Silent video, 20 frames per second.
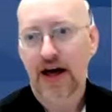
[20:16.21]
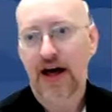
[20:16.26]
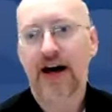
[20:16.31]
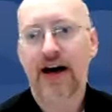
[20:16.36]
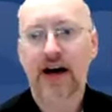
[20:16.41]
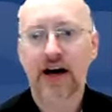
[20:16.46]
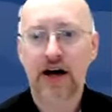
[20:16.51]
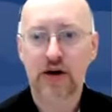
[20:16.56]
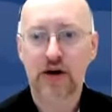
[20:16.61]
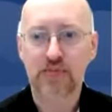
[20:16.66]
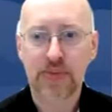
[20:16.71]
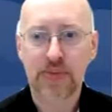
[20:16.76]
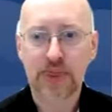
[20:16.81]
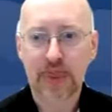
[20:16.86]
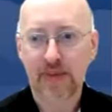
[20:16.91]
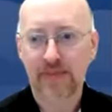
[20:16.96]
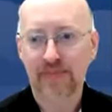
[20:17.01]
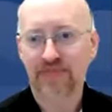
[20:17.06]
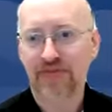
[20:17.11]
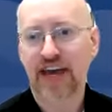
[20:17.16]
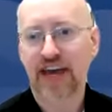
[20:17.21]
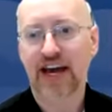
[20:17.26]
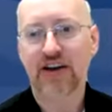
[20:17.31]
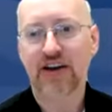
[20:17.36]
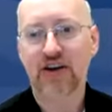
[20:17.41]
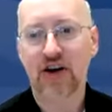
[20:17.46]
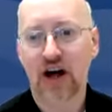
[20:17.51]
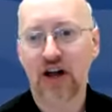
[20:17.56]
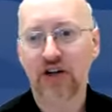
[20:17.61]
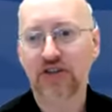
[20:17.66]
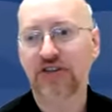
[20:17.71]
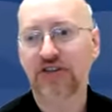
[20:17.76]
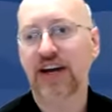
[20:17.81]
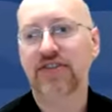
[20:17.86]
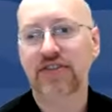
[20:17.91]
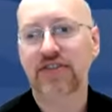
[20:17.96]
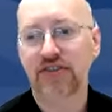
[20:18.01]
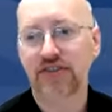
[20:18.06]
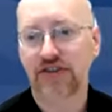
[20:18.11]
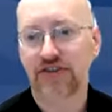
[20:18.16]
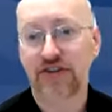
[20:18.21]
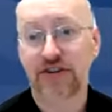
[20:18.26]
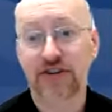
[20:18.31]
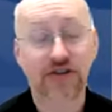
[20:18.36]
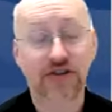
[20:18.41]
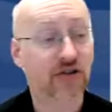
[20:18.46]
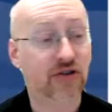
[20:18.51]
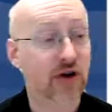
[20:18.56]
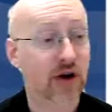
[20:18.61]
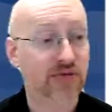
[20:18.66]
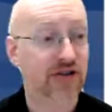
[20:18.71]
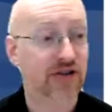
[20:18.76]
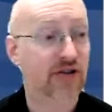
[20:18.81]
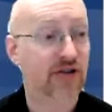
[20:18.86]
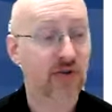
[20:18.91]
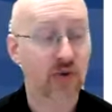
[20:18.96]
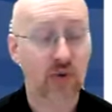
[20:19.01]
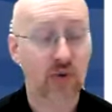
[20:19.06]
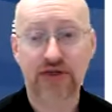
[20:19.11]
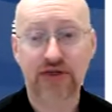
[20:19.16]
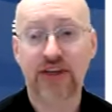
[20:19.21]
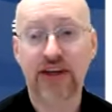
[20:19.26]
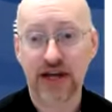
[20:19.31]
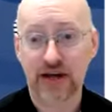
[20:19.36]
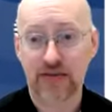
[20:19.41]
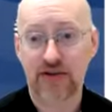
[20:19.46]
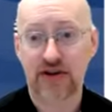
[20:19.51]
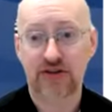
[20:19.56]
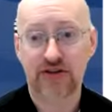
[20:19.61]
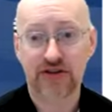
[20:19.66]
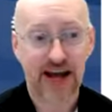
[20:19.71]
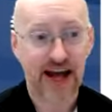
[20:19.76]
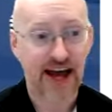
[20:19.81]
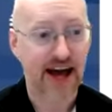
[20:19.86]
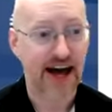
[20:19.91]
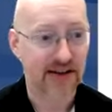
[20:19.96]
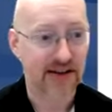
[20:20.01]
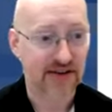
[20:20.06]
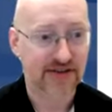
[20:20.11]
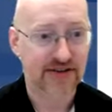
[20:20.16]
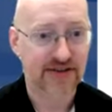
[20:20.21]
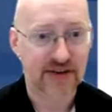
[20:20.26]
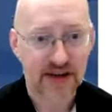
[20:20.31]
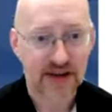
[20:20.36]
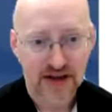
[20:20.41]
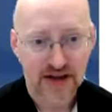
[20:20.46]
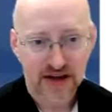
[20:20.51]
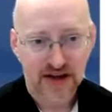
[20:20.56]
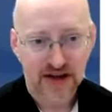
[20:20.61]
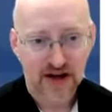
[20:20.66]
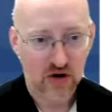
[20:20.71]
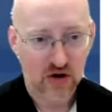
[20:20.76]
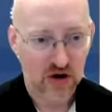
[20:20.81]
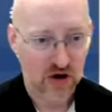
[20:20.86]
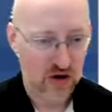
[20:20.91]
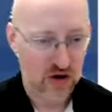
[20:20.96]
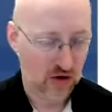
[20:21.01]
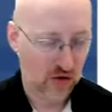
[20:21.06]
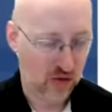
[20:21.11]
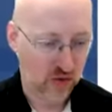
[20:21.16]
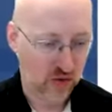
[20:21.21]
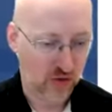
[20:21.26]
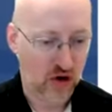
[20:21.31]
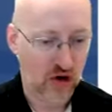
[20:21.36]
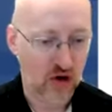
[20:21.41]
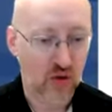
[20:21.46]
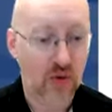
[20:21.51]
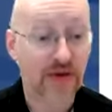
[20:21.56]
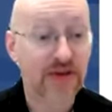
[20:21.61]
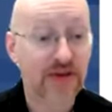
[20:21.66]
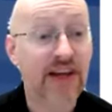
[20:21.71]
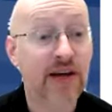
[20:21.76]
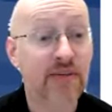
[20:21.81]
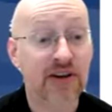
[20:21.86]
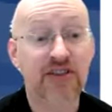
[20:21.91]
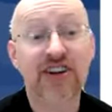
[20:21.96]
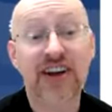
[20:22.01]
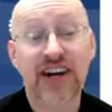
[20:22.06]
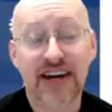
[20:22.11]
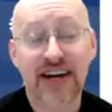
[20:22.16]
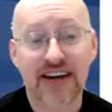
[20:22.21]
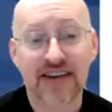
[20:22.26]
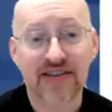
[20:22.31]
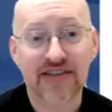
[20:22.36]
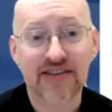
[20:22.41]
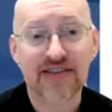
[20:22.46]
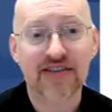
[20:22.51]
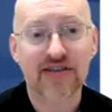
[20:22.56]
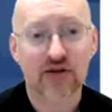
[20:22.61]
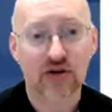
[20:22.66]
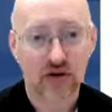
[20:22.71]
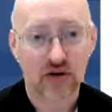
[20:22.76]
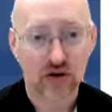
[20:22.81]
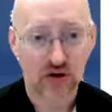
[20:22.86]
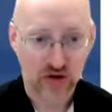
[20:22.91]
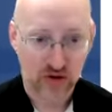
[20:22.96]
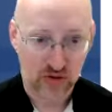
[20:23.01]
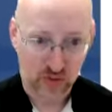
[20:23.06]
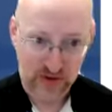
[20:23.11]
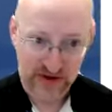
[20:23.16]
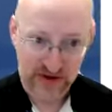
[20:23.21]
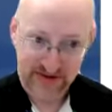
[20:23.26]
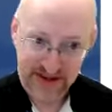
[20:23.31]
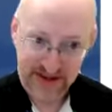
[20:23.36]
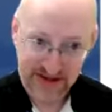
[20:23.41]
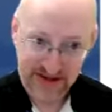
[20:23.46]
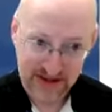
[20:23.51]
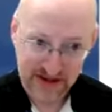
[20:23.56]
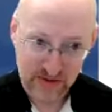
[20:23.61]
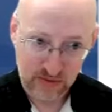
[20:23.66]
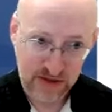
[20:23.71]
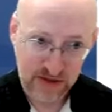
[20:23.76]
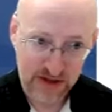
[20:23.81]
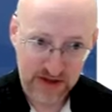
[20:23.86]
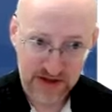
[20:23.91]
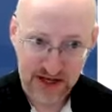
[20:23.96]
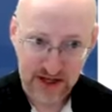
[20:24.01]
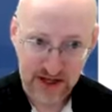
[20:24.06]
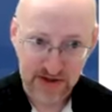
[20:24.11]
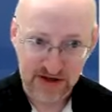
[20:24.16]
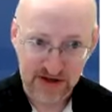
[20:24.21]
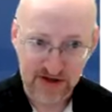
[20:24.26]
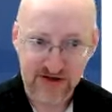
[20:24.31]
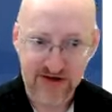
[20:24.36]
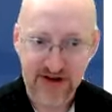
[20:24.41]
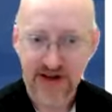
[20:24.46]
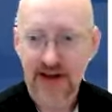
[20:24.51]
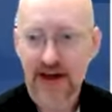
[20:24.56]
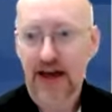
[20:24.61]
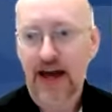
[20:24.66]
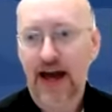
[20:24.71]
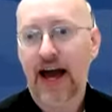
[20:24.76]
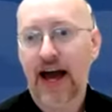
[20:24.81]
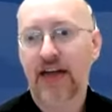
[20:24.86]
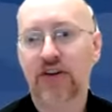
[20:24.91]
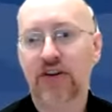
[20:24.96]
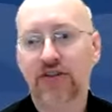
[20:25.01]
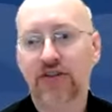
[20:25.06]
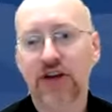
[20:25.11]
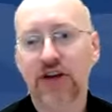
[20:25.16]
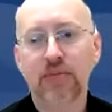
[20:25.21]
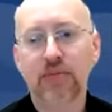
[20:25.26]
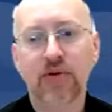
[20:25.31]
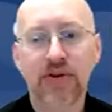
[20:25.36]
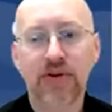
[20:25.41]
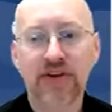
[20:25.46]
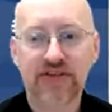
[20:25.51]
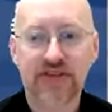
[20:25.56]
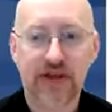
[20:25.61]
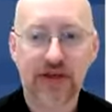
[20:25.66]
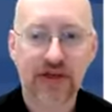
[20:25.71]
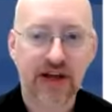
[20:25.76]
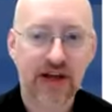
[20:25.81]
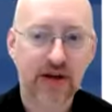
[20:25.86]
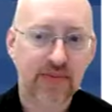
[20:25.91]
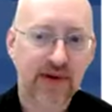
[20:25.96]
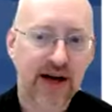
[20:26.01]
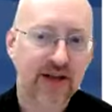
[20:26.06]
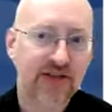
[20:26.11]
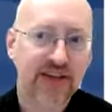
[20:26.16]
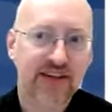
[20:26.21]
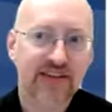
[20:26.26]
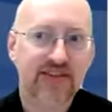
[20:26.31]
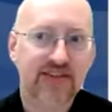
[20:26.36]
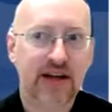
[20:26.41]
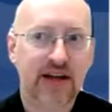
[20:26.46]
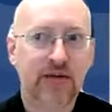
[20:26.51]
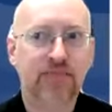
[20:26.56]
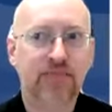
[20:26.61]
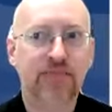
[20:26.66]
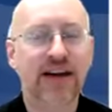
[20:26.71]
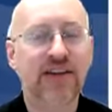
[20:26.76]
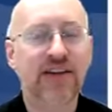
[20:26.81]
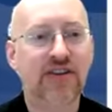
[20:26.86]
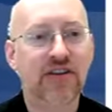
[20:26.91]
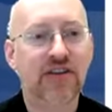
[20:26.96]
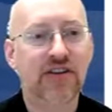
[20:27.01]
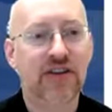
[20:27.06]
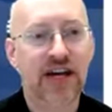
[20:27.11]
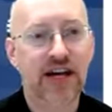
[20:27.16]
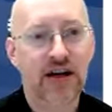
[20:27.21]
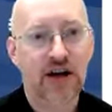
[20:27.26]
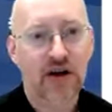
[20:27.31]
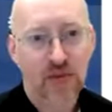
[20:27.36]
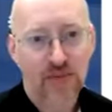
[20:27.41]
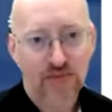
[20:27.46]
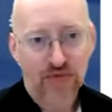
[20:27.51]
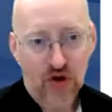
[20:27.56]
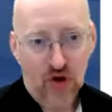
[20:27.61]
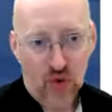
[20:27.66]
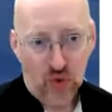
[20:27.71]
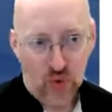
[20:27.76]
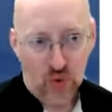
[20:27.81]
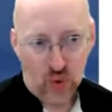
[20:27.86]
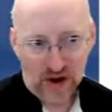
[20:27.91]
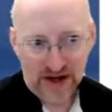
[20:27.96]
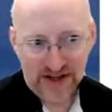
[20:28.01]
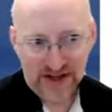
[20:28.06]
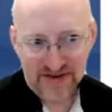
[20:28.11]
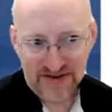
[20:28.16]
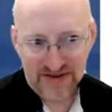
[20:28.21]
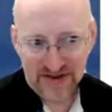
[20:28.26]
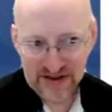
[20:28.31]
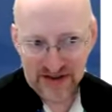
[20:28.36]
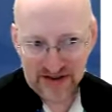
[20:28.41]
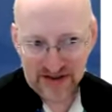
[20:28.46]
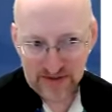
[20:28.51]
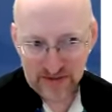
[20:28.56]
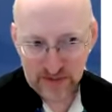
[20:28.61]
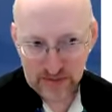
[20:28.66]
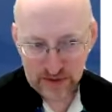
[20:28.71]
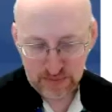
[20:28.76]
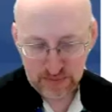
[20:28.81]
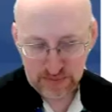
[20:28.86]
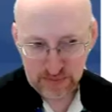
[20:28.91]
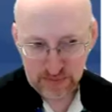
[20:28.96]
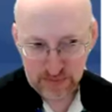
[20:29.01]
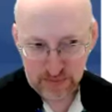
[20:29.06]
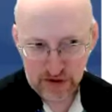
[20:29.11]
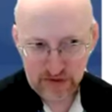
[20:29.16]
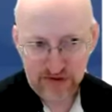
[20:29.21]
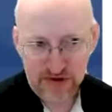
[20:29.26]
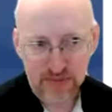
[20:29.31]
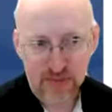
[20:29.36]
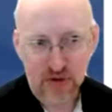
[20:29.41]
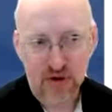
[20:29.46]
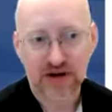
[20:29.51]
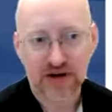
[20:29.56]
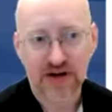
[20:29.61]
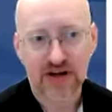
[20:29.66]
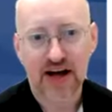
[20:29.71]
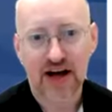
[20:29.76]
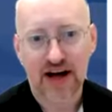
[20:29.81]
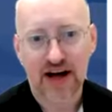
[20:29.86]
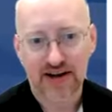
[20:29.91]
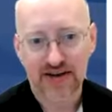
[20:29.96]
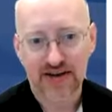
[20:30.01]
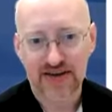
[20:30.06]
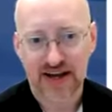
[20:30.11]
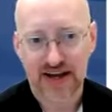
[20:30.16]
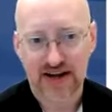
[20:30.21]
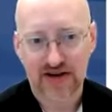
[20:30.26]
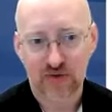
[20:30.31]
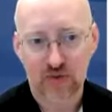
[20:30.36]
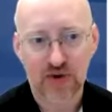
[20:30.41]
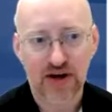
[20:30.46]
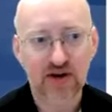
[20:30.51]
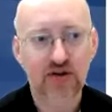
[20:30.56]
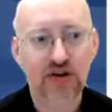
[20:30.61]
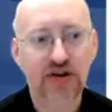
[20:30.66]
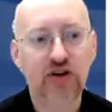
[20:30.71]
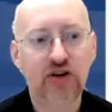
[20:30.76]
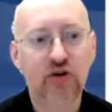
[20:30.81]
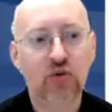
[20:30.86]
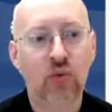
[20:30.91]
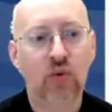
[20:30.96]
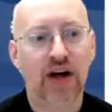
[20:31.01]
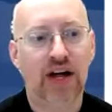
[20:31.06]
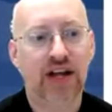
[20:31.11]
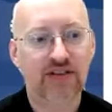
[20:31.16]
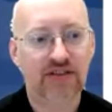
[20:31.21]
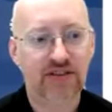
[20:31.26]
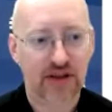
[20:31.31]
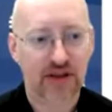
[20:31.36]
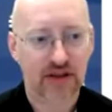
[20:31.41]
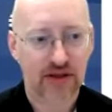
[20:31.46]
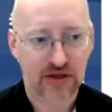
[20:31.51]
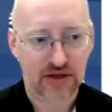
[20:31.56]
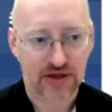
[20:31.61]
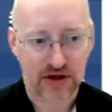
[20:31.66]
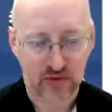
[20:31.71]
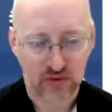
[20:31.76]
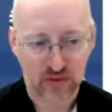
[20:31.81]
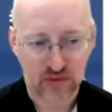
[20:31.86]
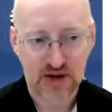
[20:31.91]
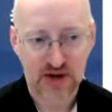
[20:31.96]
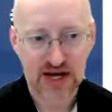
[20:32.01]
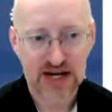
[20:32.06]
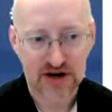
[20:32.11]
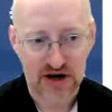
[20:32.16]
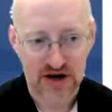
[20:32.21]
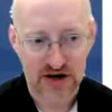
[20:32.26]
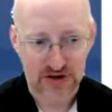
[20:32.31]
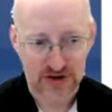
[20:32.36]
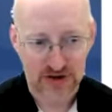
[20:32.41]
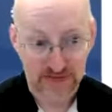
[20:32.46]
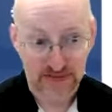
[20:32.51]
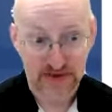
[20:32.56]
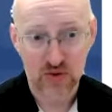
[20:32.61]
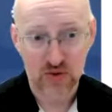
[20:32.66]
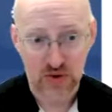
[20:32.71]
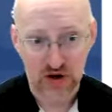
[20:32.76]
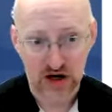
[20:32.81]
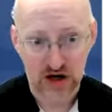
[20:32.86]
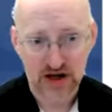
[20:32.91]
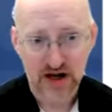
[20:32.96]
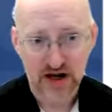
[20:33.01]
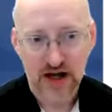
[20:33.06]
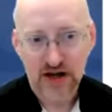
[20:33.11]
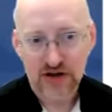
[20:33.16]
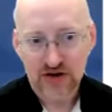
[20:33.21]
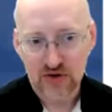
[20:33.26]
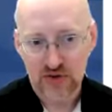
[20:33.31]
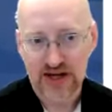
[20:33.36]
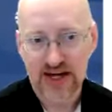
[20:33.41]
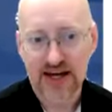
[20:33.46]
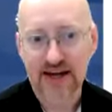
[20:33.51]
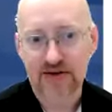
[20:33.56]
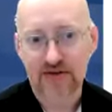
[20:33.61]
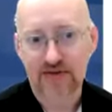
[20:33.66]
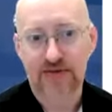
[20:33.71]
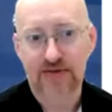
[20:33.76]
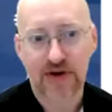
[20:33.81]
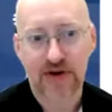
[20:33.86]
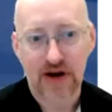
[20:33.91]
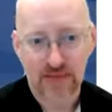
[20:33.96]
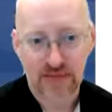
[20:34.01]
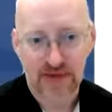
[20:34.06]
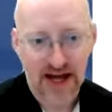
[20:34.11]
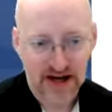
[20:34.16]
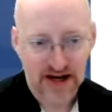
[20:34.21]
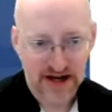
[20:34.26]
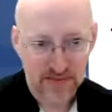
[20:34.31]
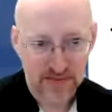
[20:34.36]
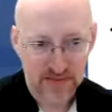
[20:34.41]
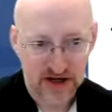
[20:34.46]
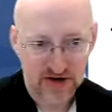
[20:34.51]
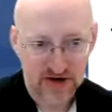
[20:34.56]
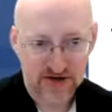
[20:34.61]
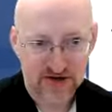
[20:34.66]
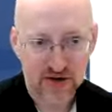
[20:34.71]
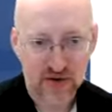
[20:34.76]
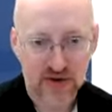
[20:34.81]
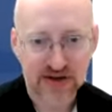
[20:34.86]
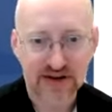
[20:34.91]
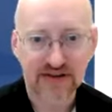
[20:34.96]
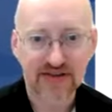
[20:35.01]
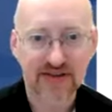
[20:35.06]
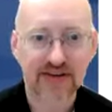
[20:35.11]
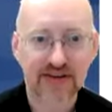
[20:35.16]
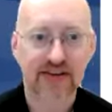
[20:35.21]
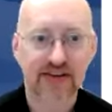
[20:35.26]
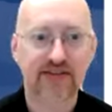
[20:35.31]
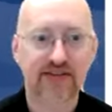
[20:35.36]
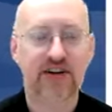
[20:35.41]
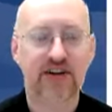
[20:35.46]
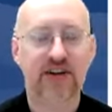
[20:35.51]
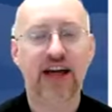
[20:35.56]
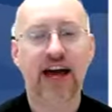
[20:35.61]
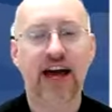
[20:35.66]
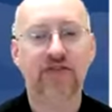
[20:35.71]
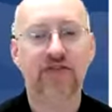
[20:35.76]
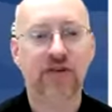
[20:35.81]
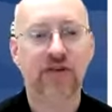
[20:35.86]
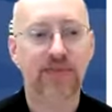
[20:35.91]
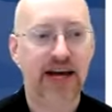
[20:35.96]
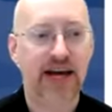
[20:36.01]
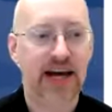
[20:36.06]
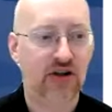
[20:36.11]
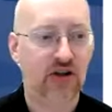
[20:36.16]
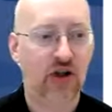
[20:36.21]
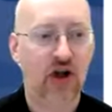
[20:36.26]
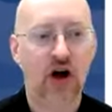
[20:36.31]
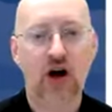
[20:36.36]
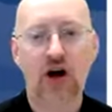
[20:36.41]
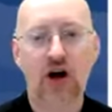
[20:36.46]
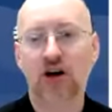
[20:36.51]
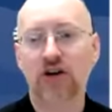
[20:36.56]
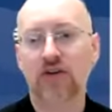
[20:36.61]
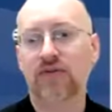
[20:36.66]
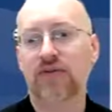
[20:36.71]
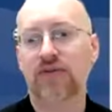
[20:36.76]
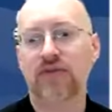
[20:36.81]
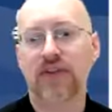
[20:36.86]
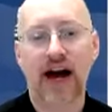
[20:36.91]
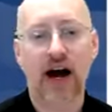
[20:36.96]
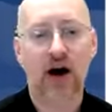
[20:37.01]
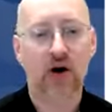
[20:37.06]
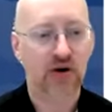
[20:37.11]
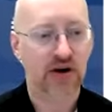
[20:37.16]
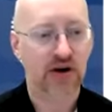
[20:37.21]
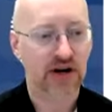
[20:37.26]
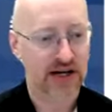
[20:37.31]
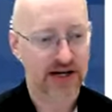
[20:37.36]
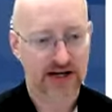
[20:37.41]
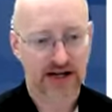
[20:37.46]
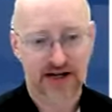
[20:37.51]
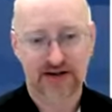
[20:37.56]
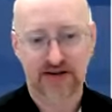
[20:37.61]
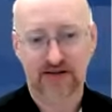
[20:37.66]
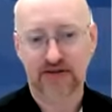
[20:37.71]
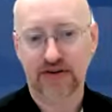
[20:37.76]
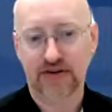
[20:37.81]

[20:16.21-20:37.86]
And alt text is just a description of what the image has, or what the image is, or what's within the image. And there's a couple ways to think about this. And basically, what's the most important content? What do you want the reader, the viewer, to get from that image? So it doesn't necessarily have to be a long, flowery,